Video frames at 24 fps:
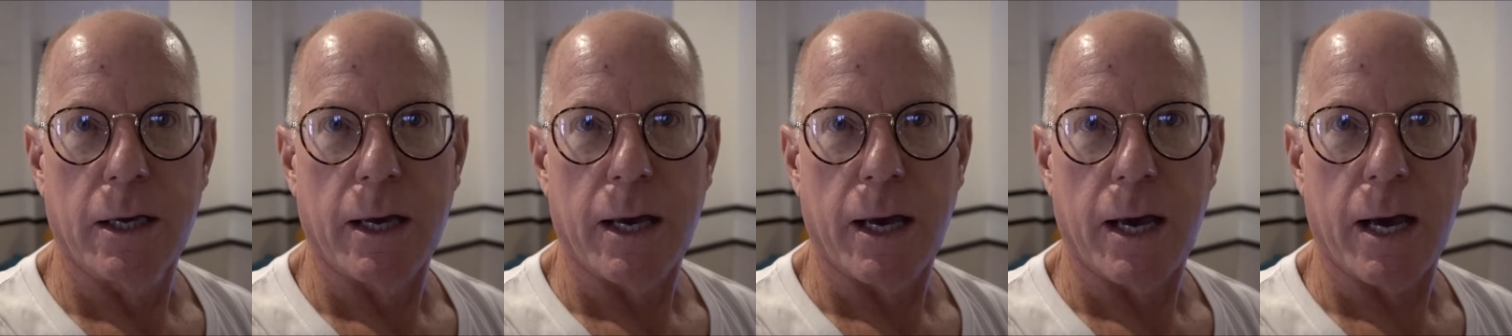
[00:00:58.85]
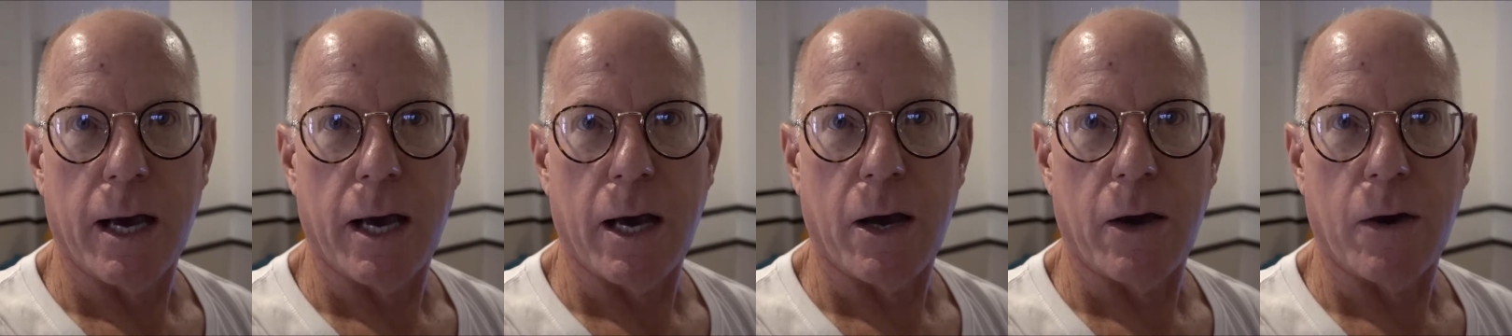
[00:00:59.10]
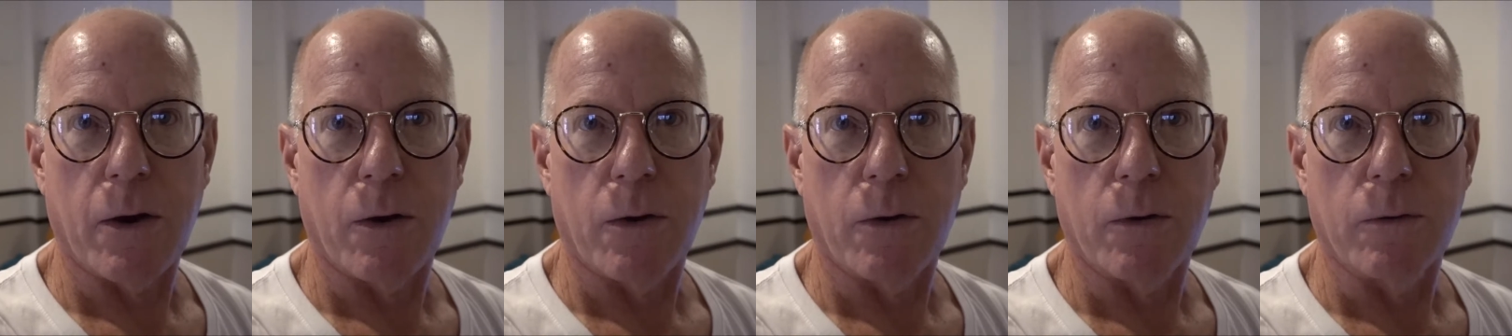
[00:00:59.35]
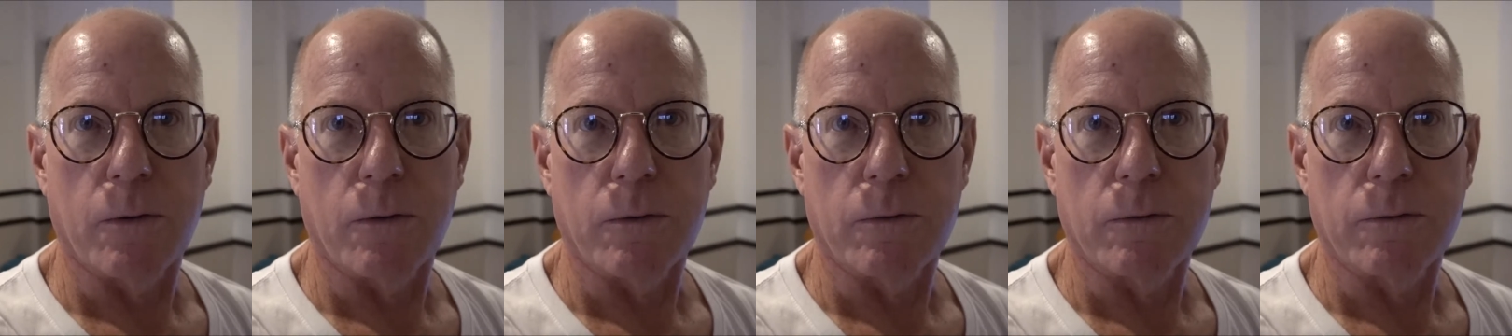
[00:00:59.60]

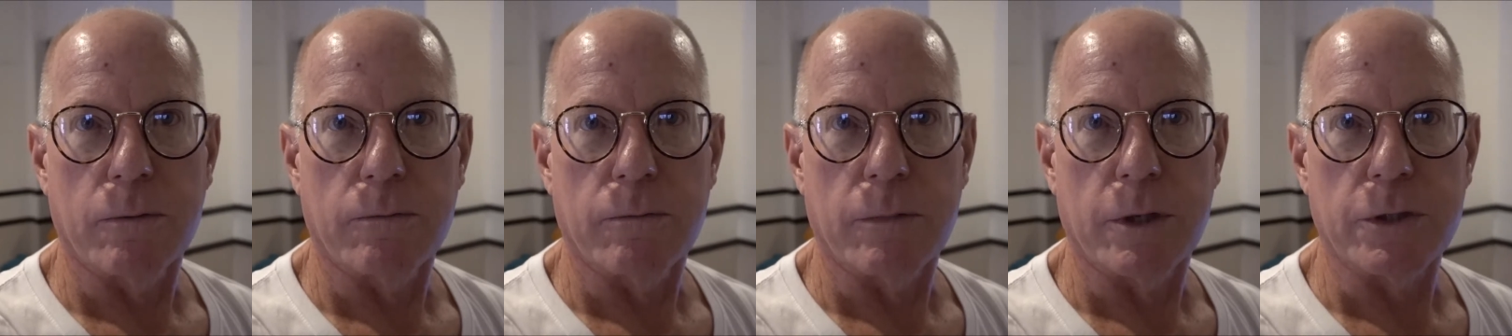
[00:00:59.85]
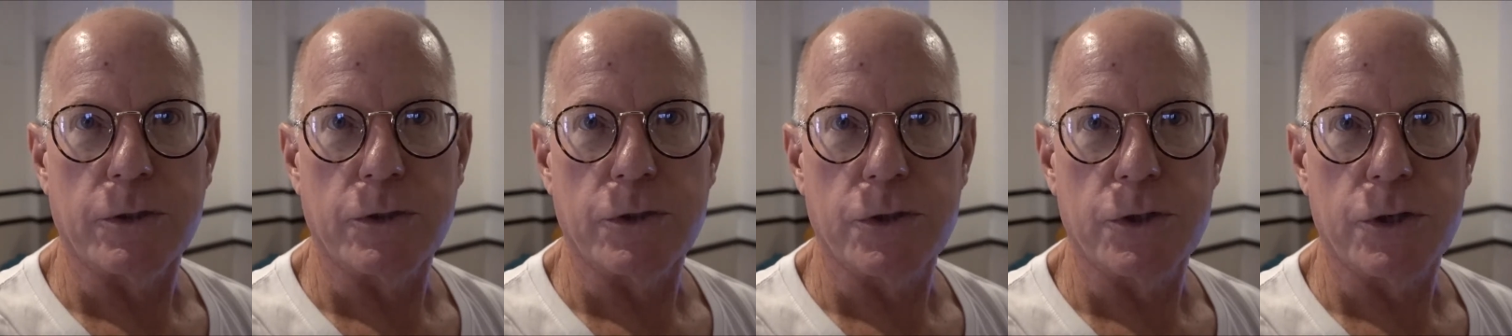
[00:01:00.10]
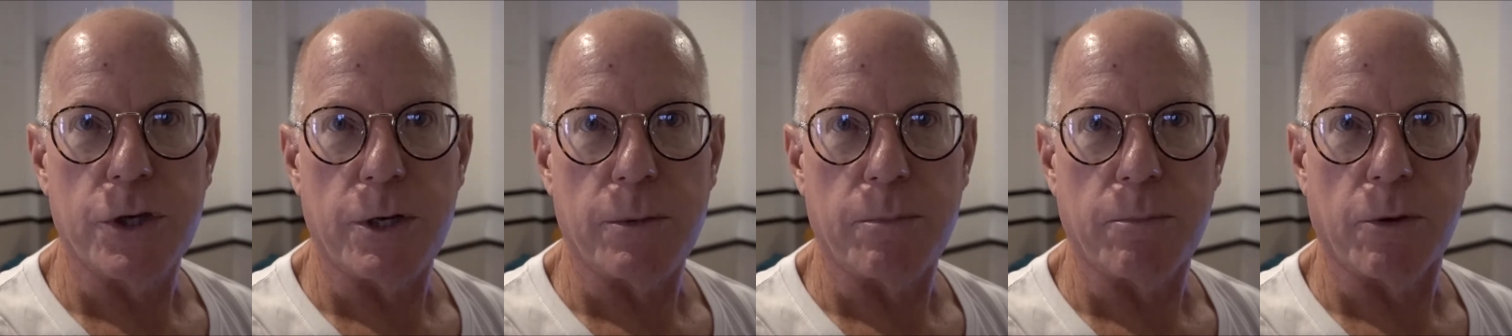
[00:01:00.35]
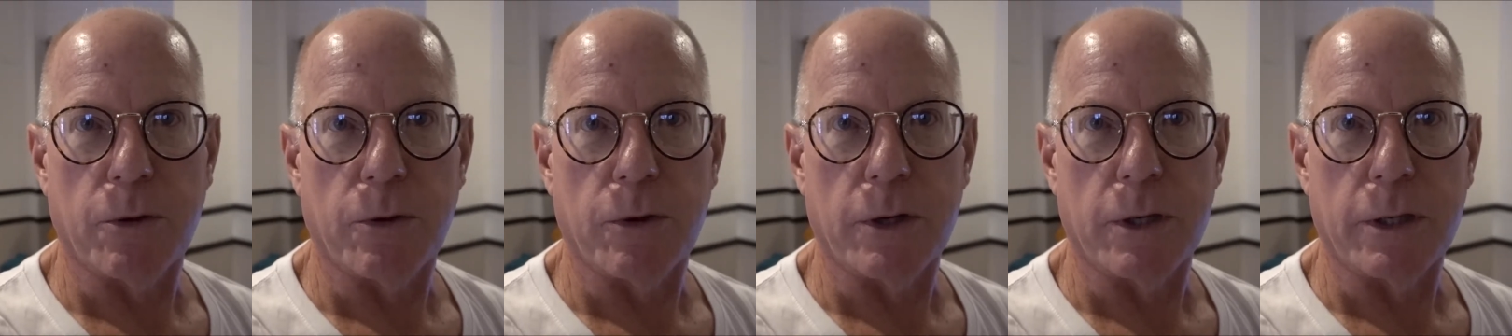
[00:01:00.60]
how much
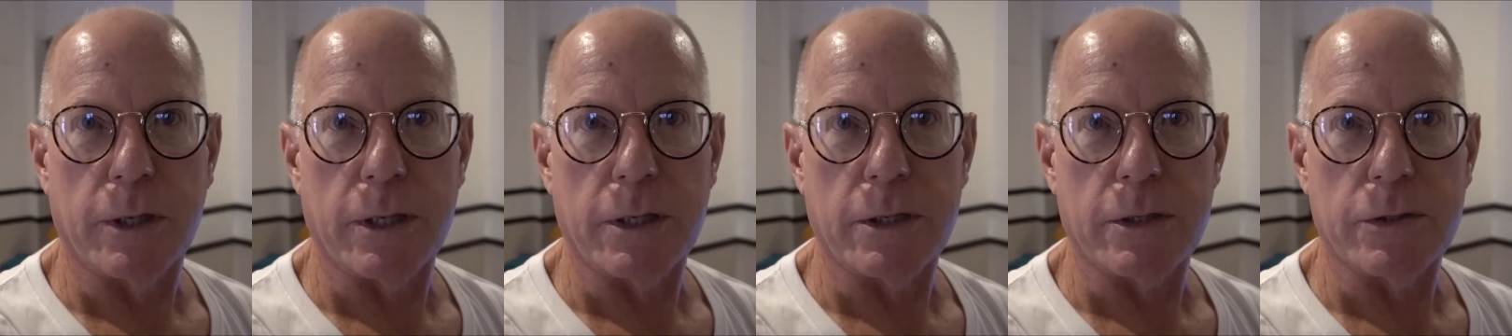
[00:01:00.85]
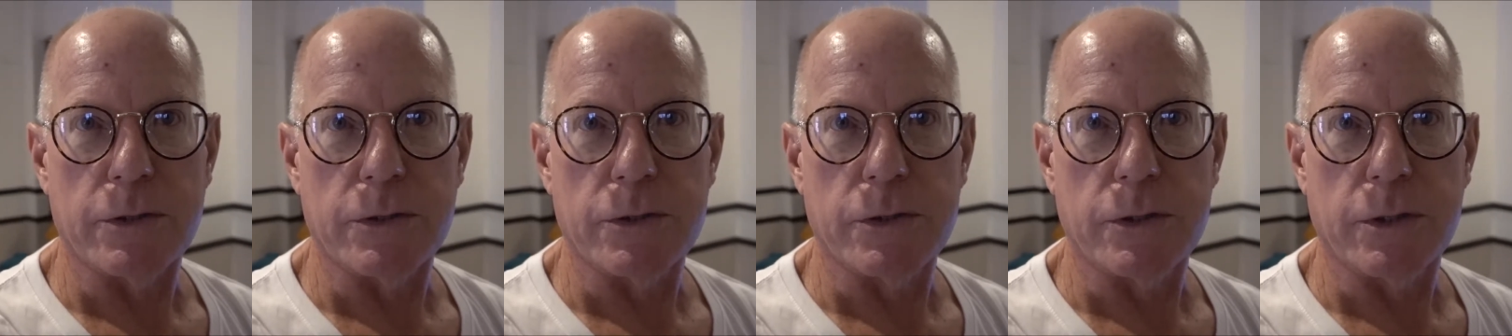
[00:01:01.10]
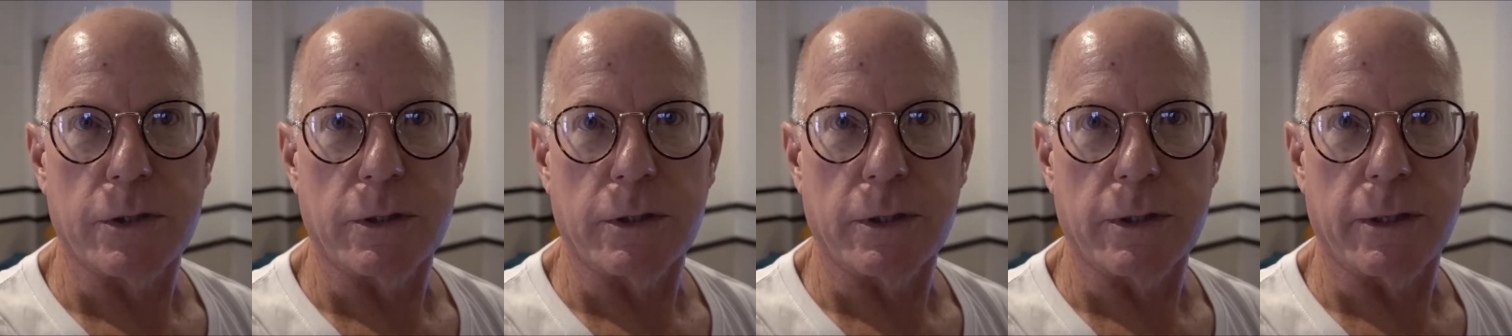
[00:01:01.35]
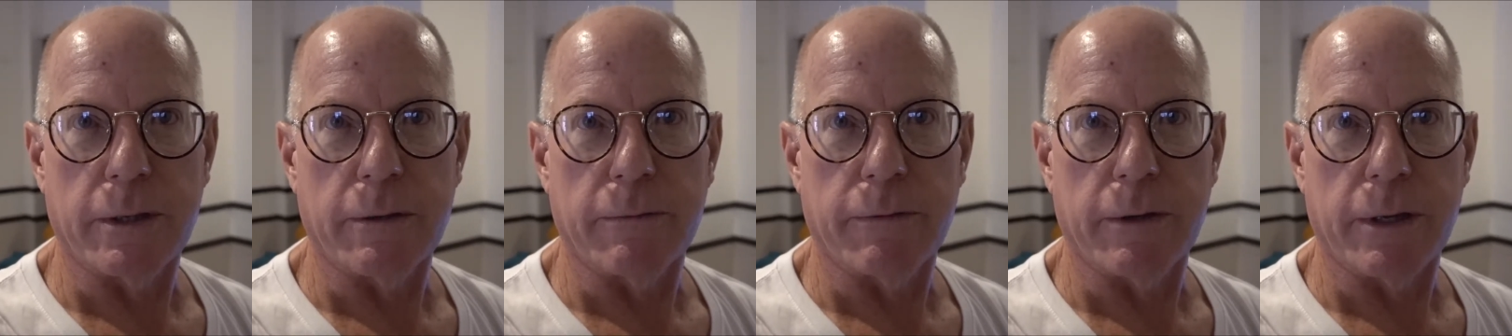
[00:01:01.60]
cheaper it is to
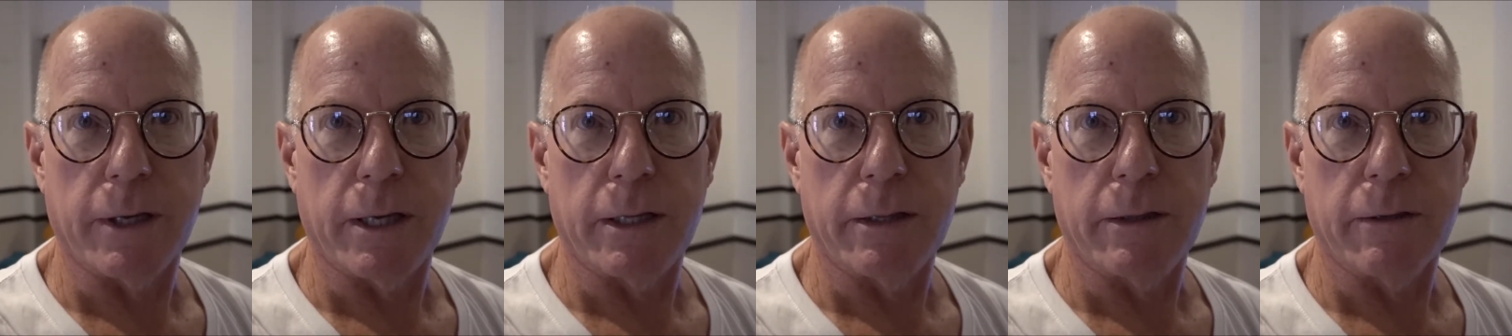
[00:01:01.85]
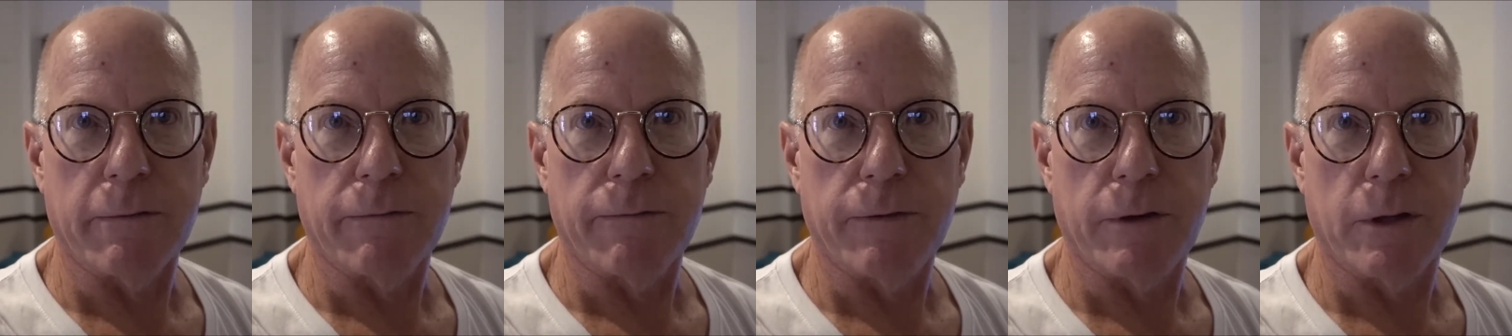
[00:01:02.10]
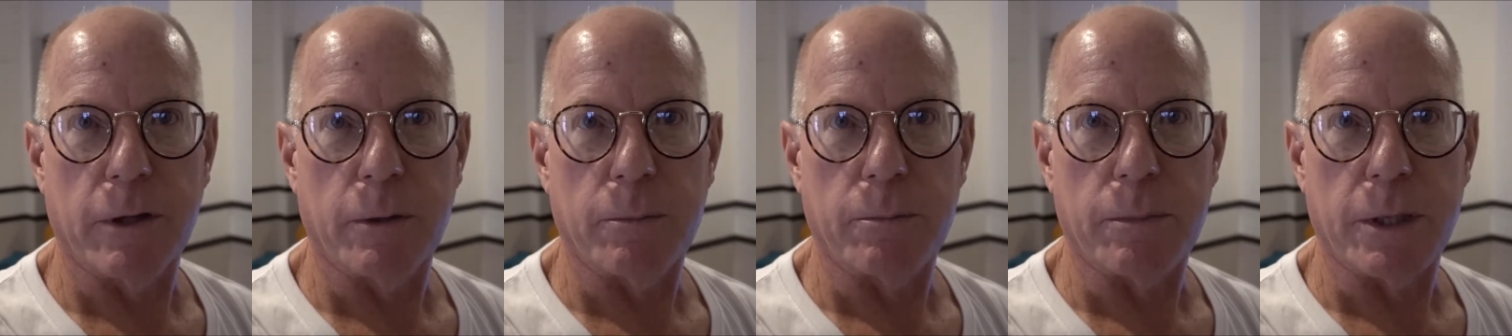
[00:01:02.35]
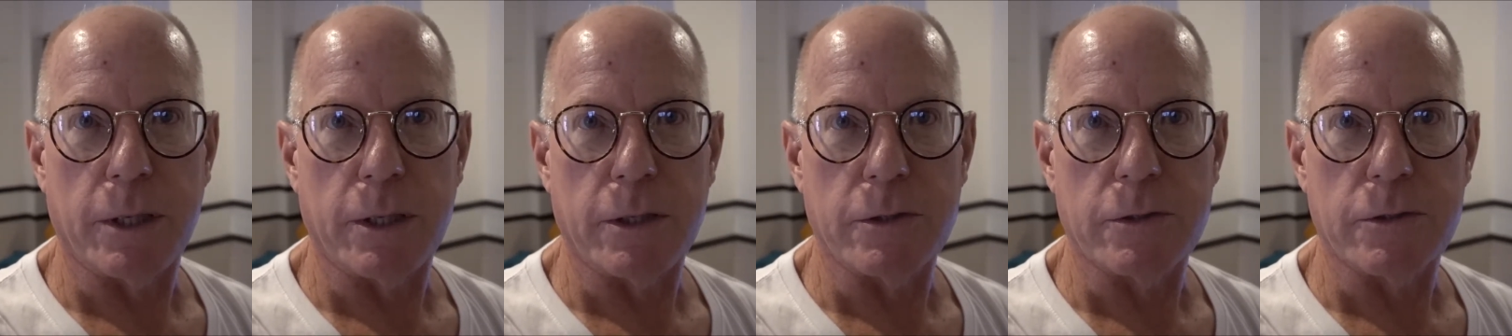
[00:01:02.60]
live in the
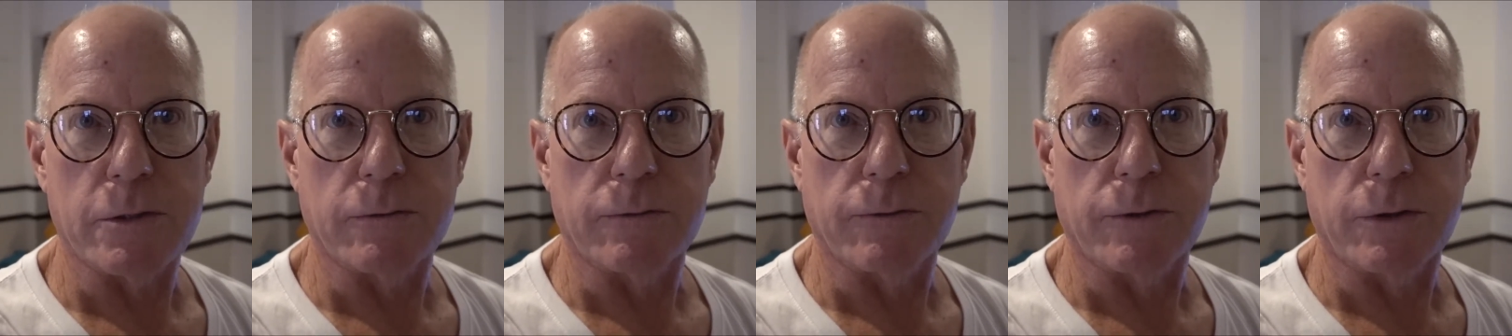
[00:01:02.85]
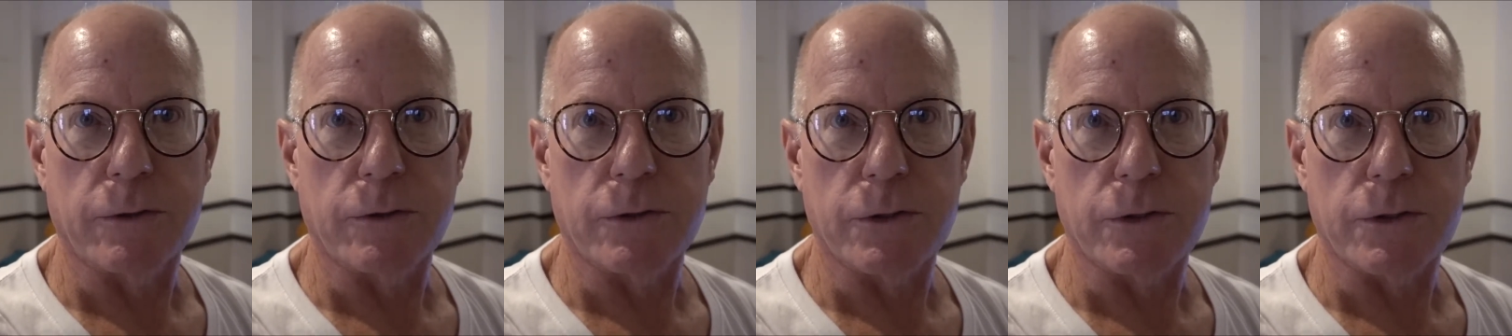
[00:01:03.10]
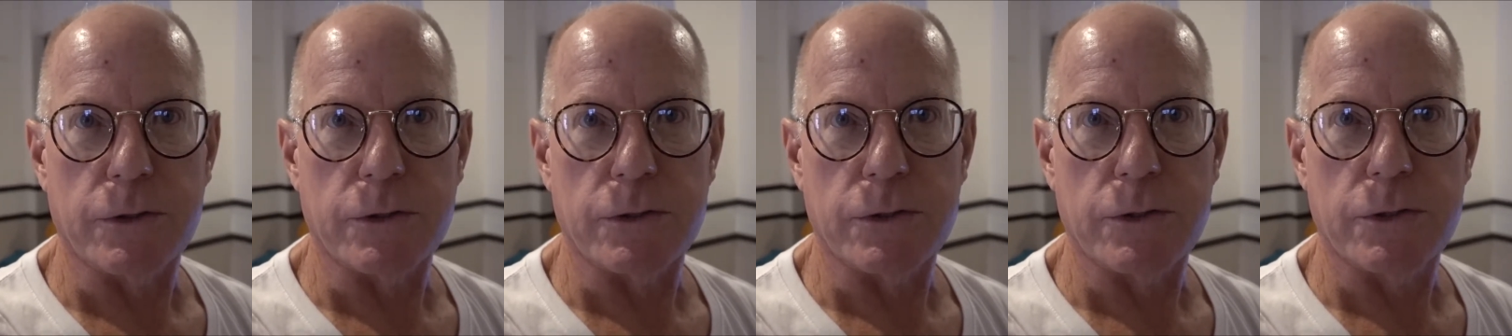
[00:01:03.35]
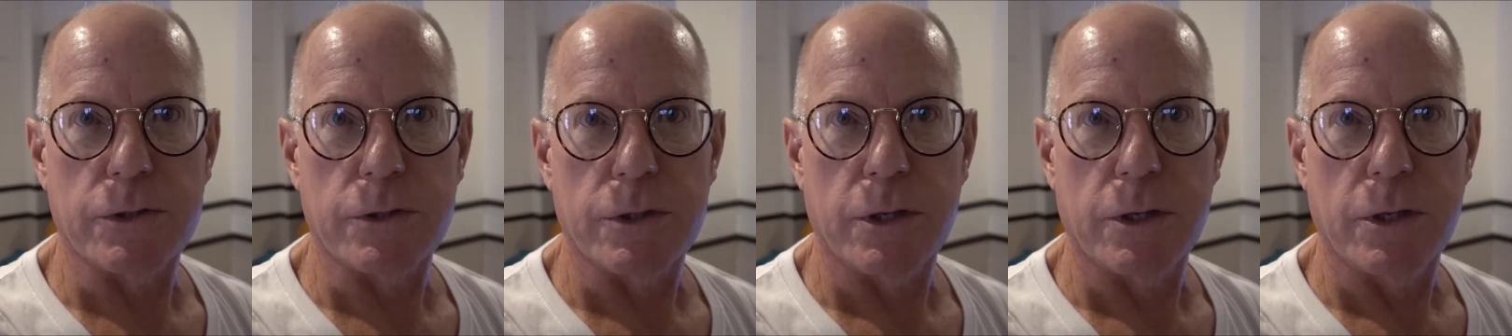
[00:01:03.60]
Philippines
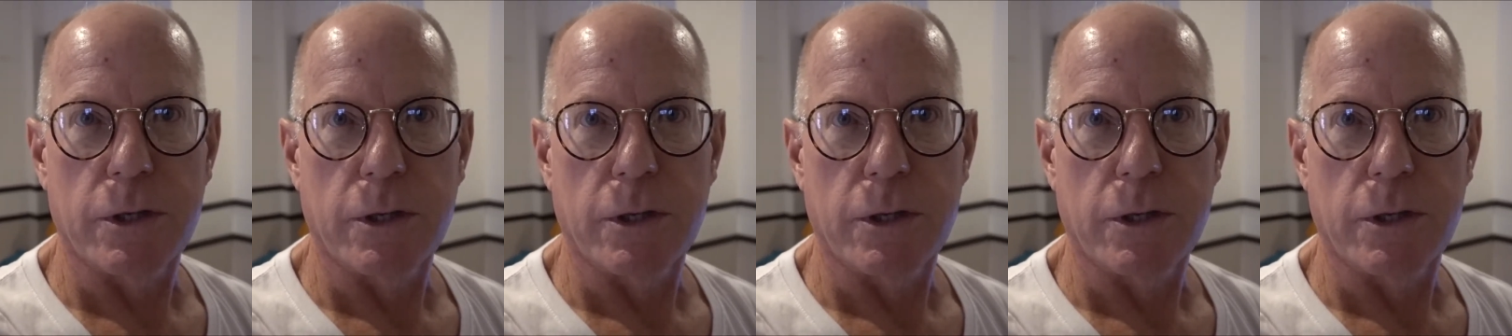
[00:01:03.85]
versus